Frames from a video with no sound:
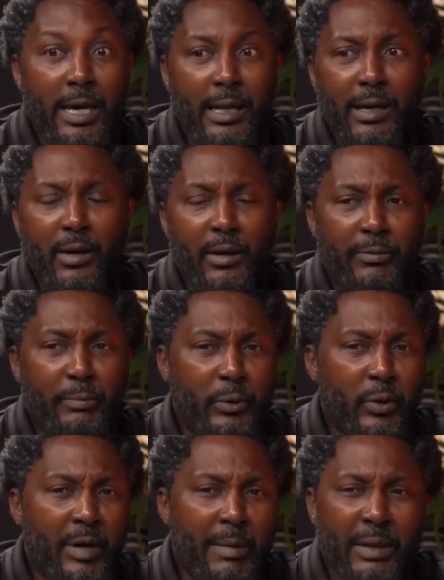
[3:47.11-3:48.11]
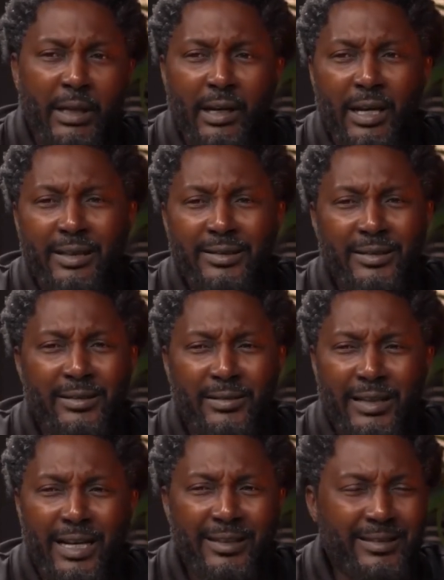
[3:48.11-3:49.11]
a lot of programming
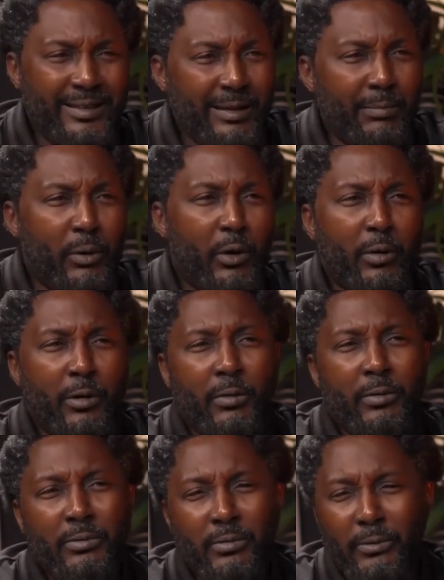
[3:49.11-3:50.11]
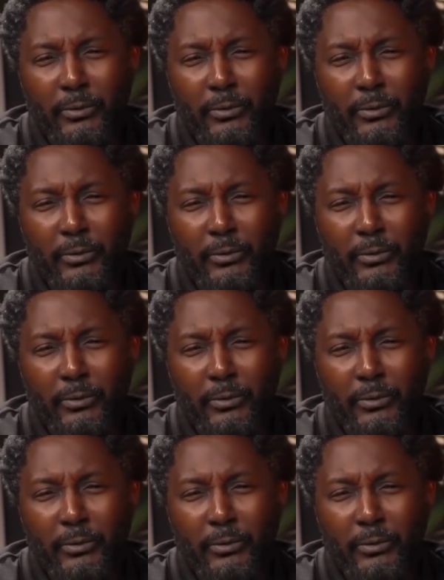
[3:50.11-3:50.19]
classes like CBOL,